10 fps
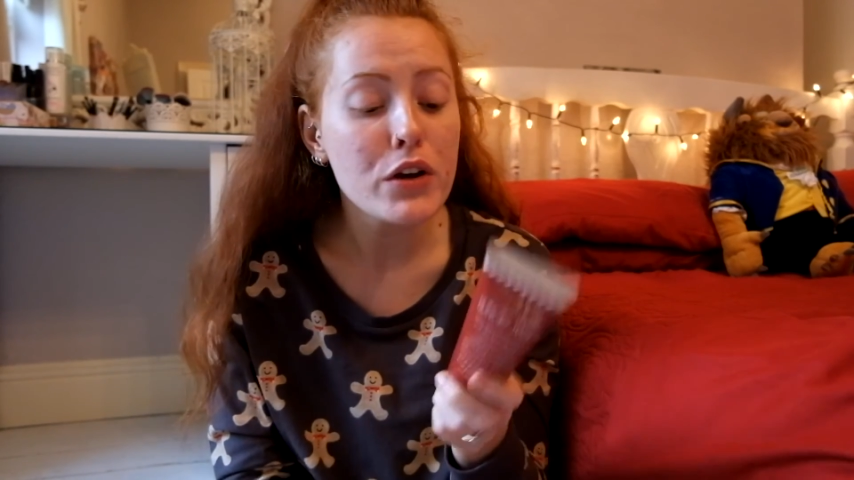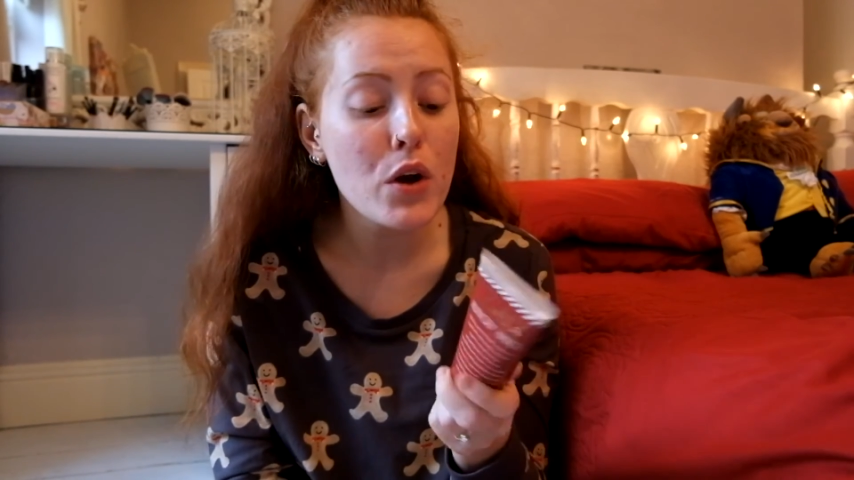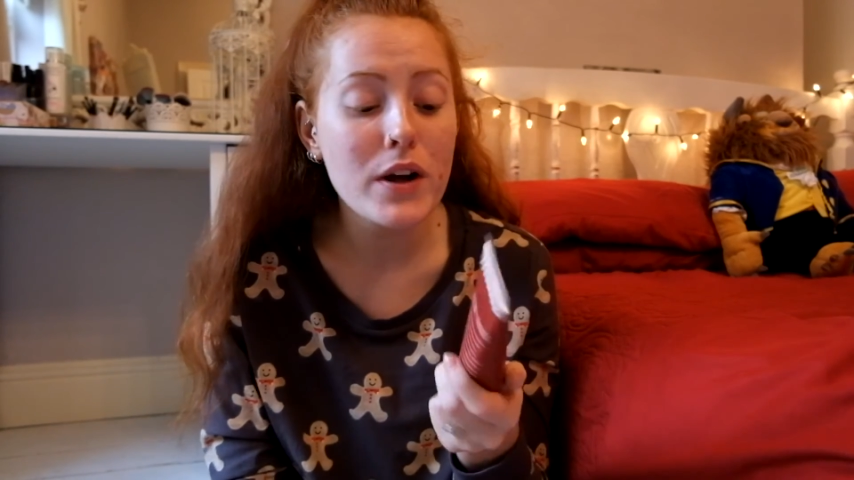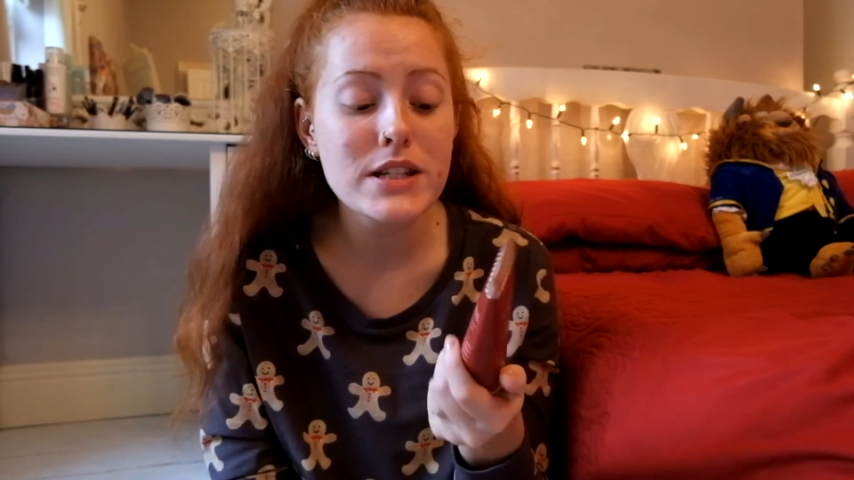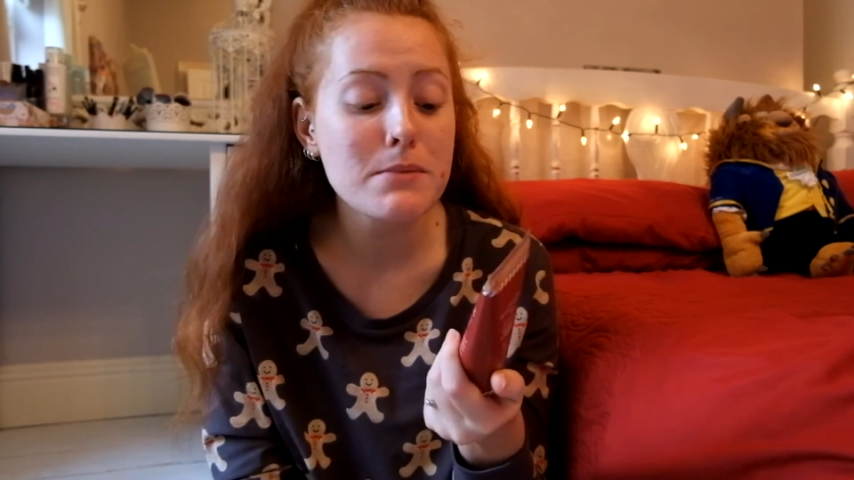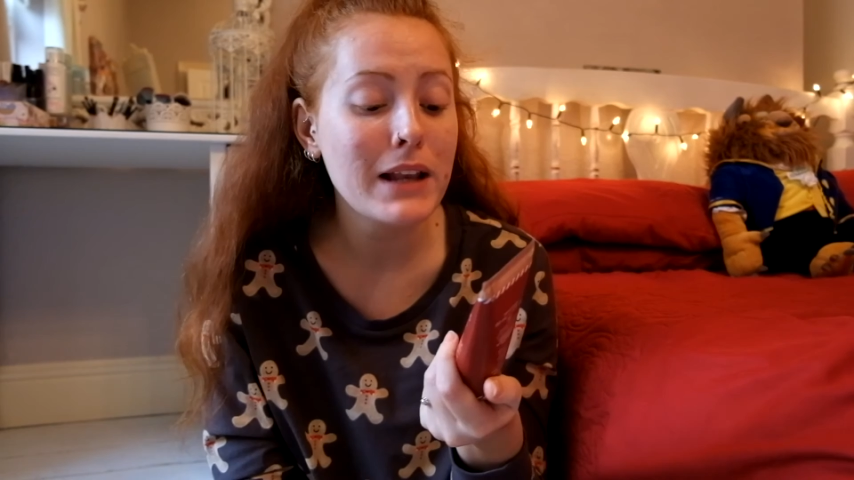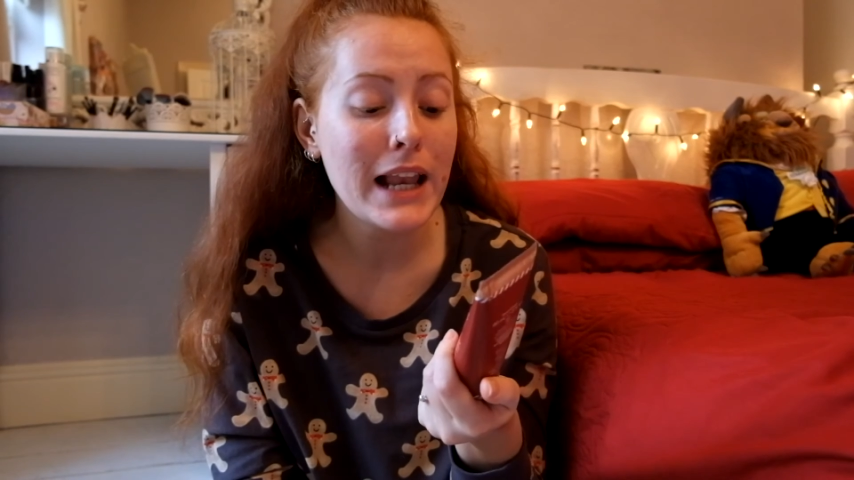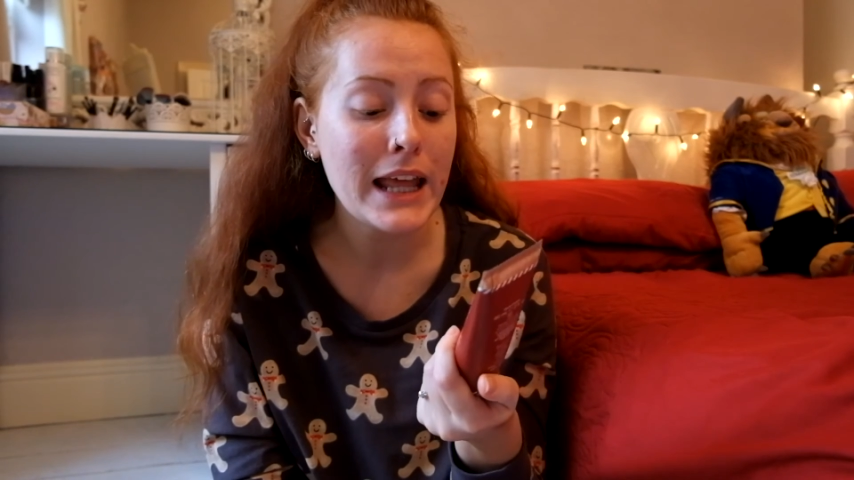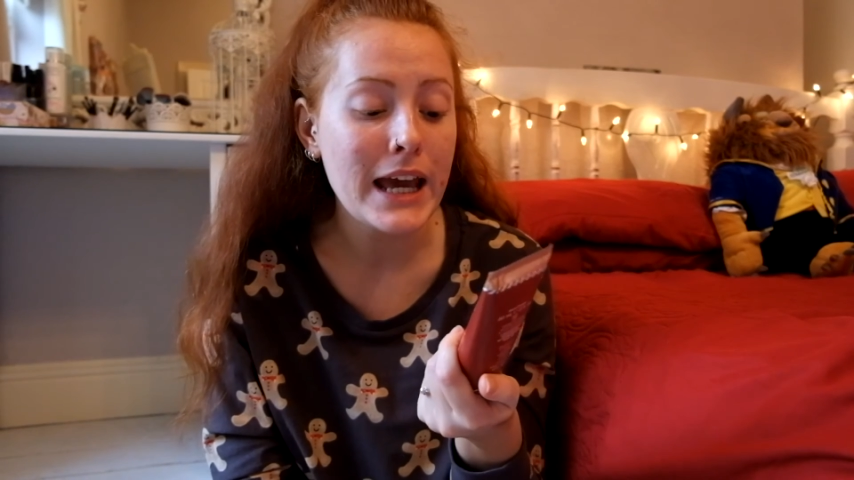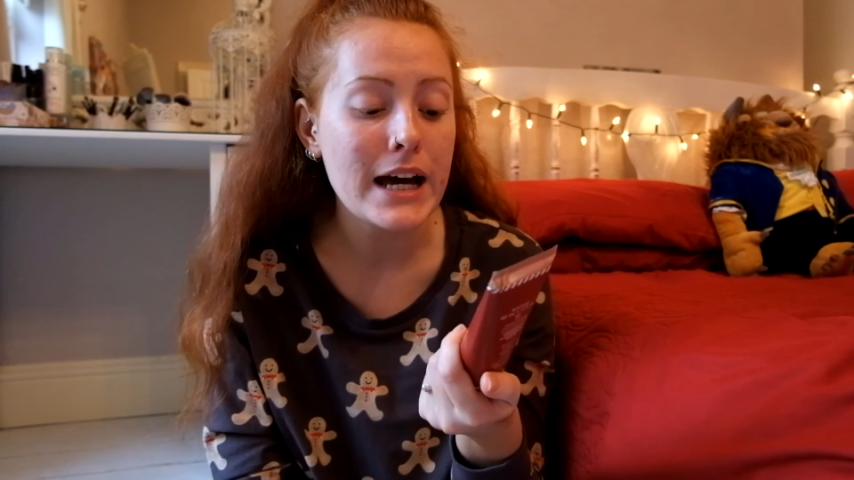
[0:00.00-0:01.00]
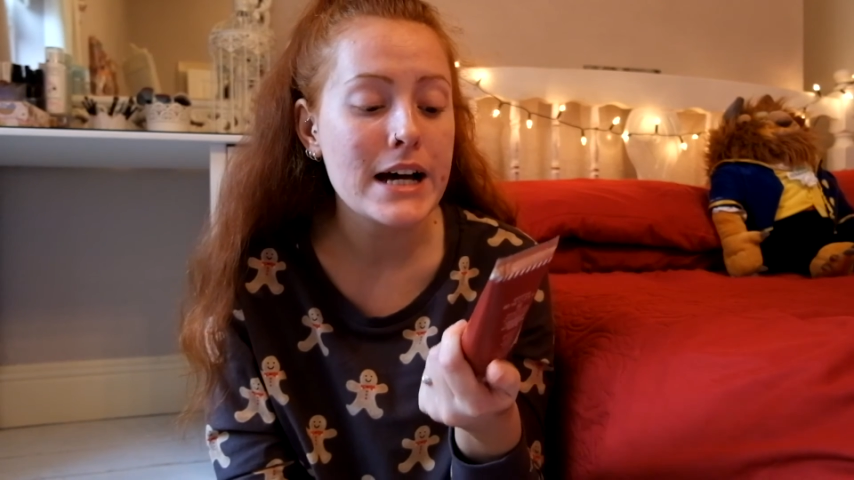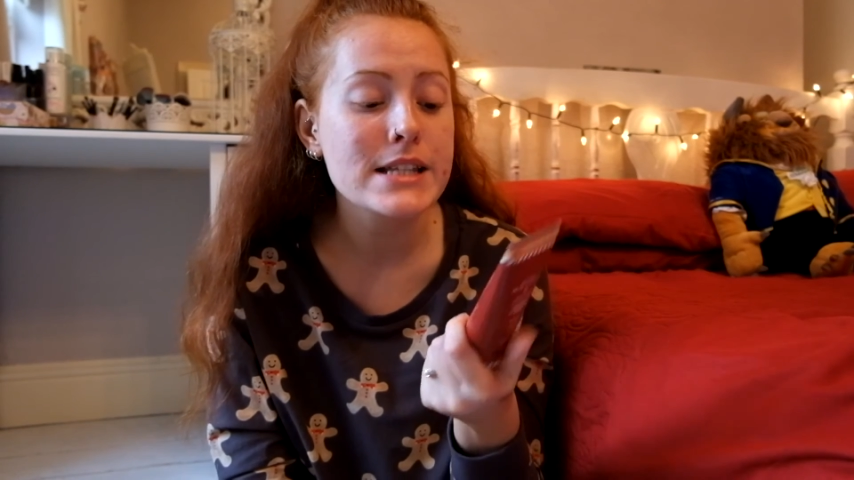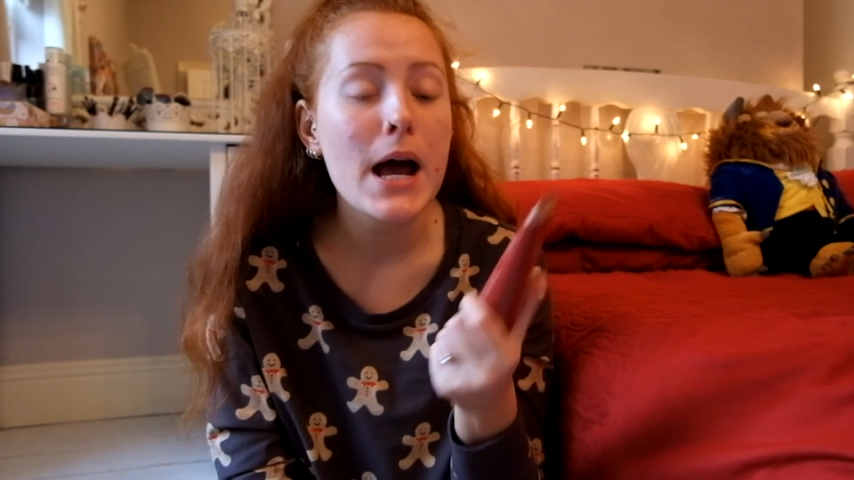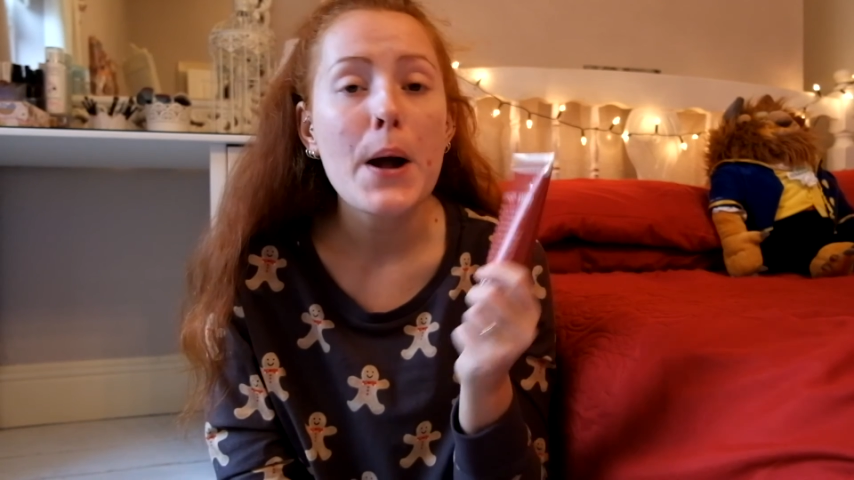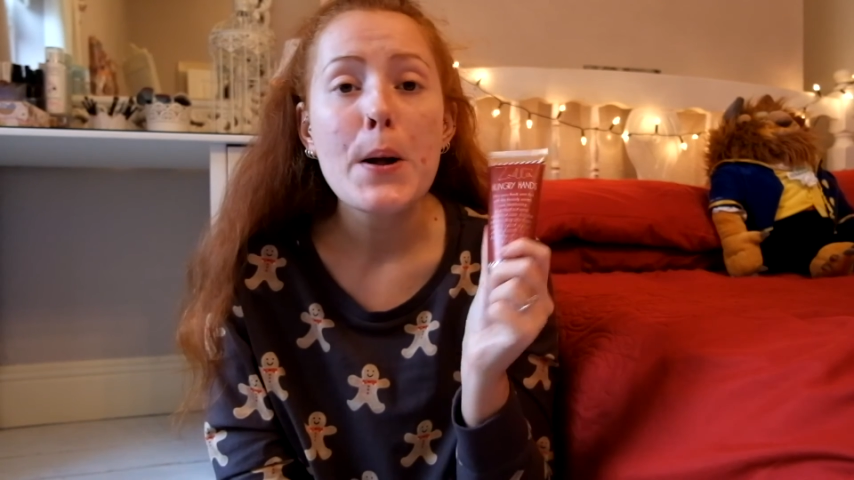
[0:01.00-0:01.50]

90 millilitres,